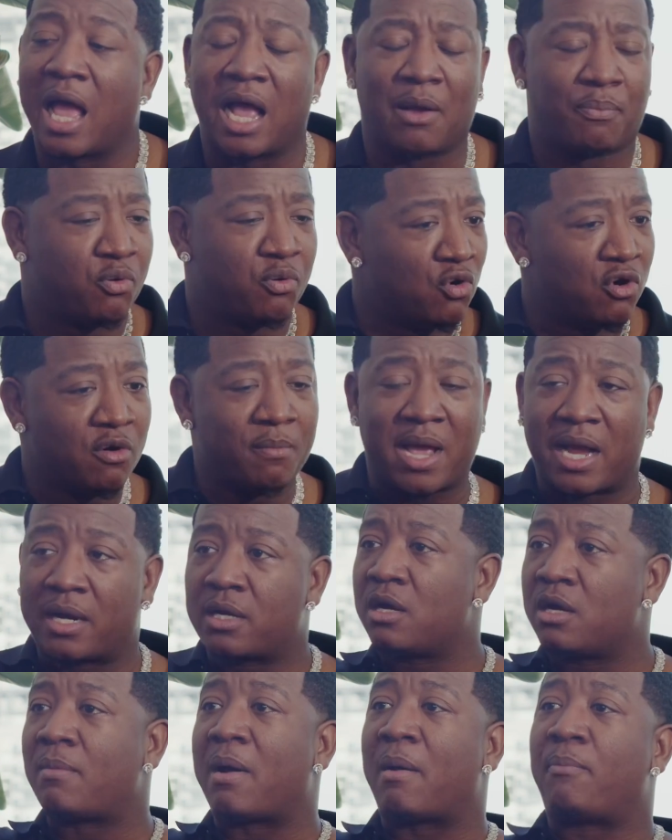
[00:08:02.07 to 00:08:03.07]
I pulled
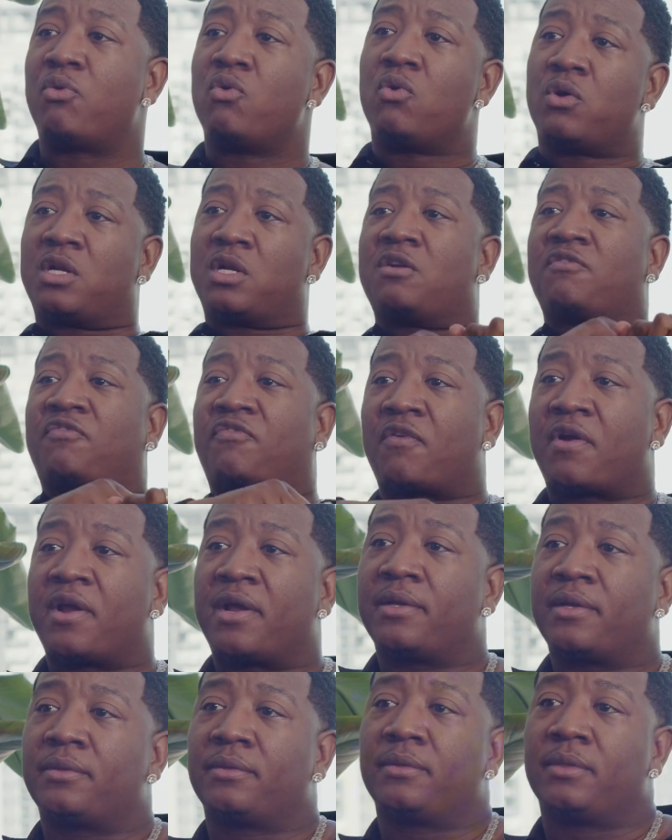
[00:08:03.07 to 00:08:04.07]
back up. I pulled in the
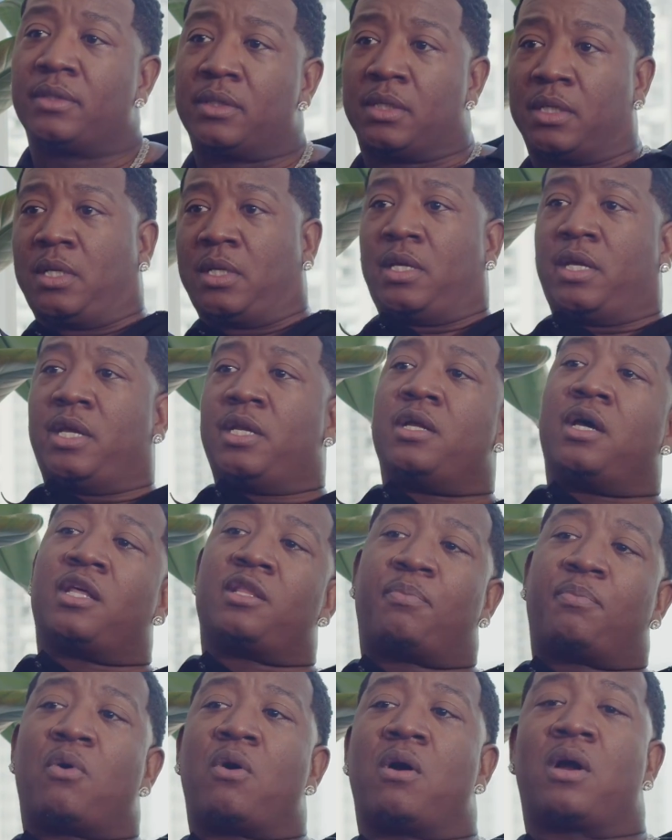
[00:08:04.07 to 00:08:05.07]
front, in the
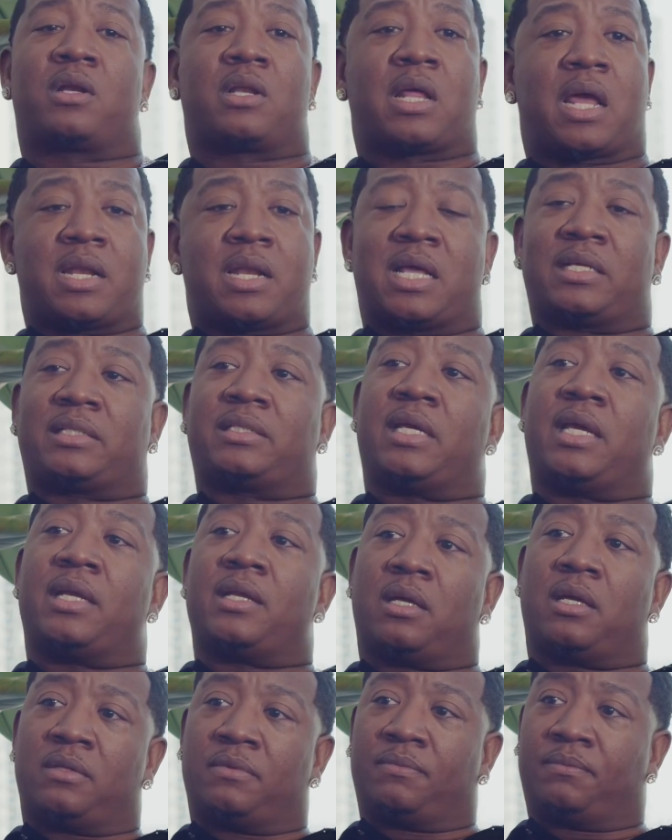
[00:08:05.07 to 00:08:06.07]
other parking lot, and I
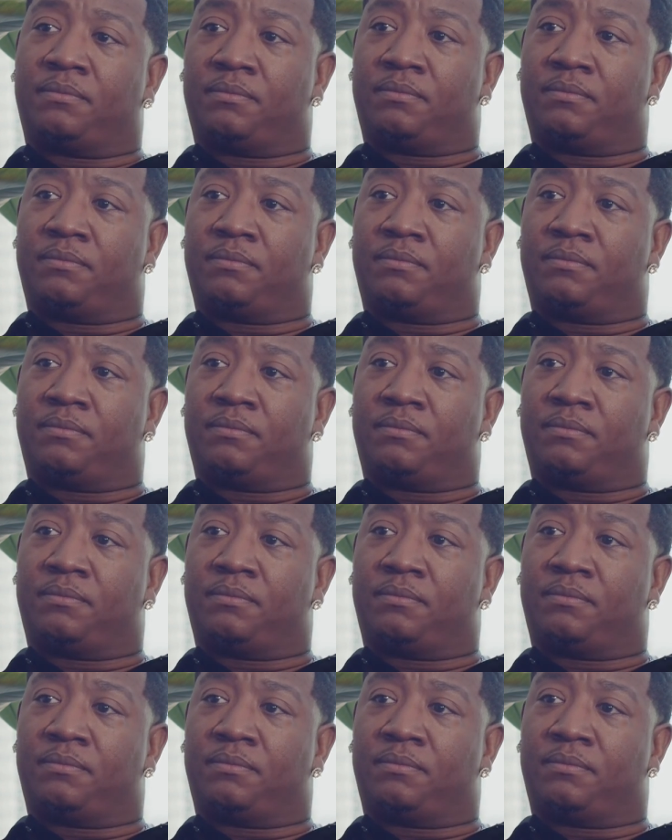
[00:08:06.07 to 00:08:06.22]
sat down.